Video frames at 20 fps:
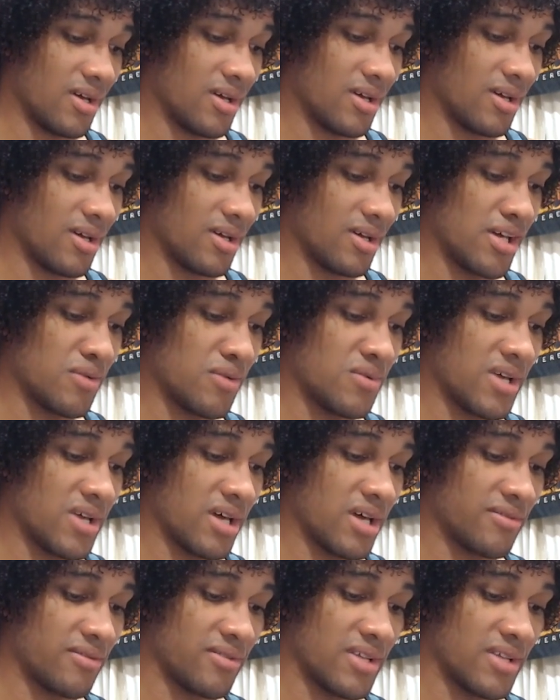And then we
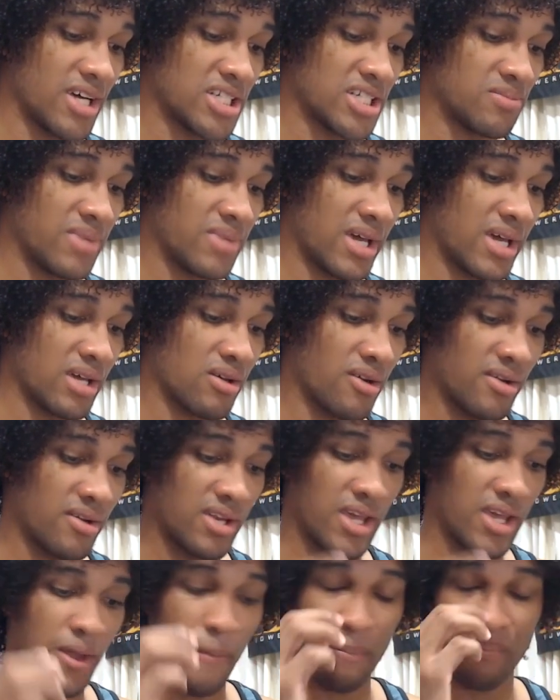had a flashback
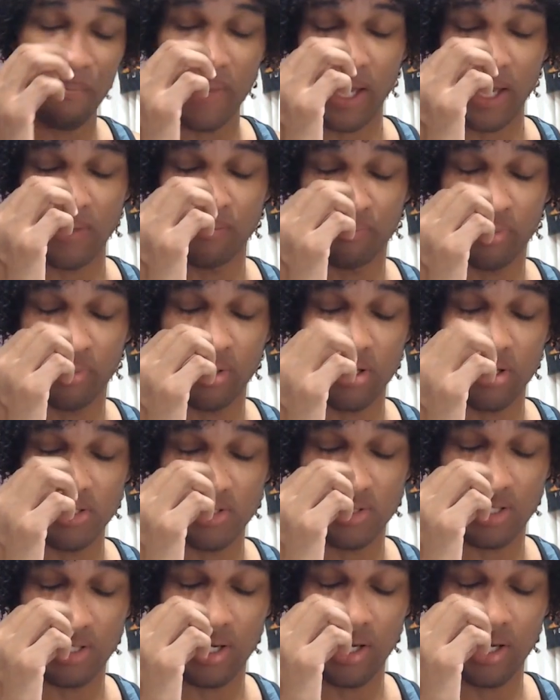on Impact
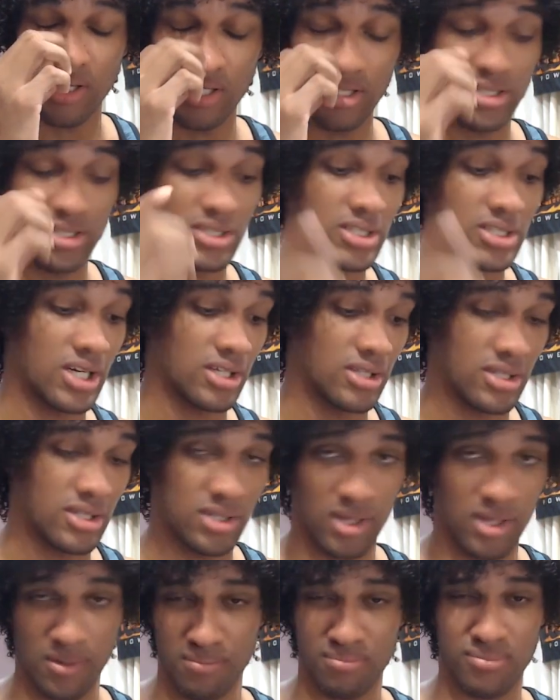Plus. I need to check
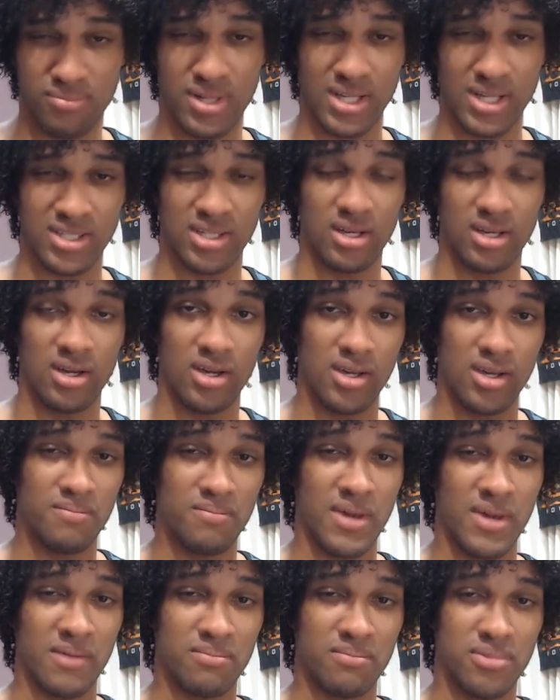this
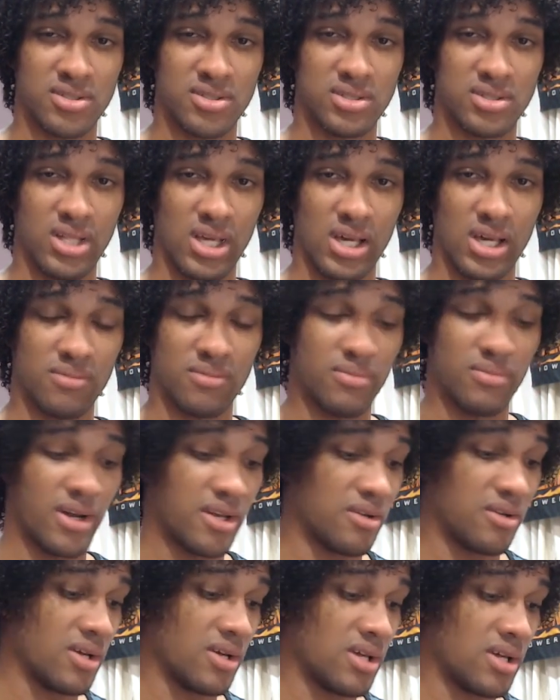Impact Plus thing out, by
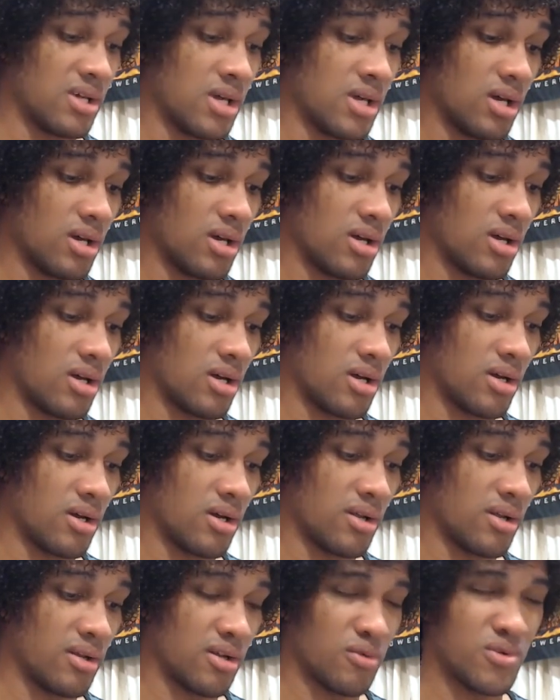the way.
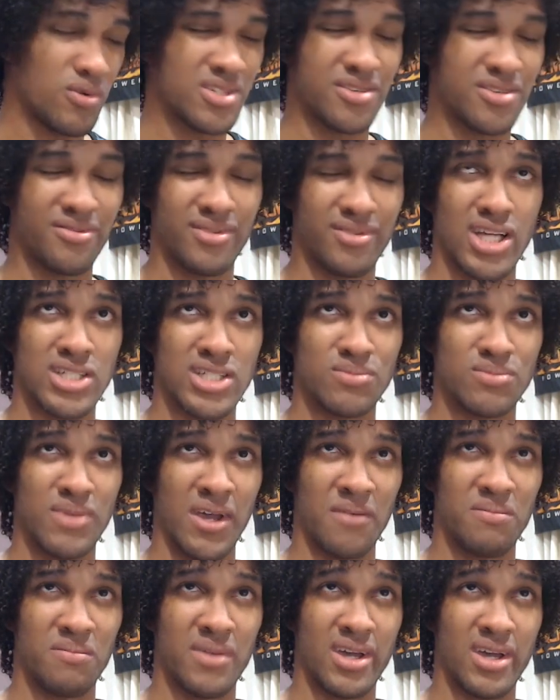It was a
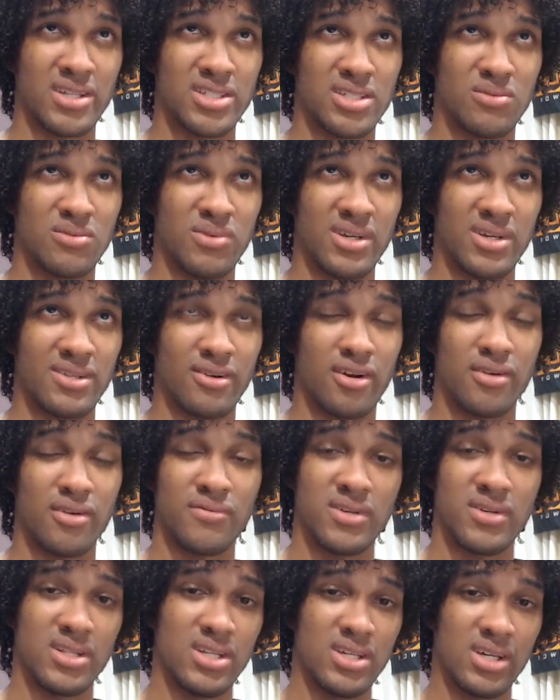flashback match with
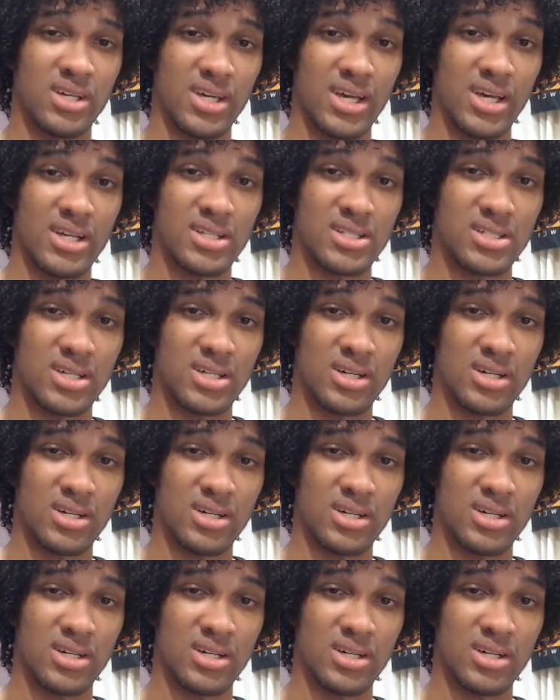RVD against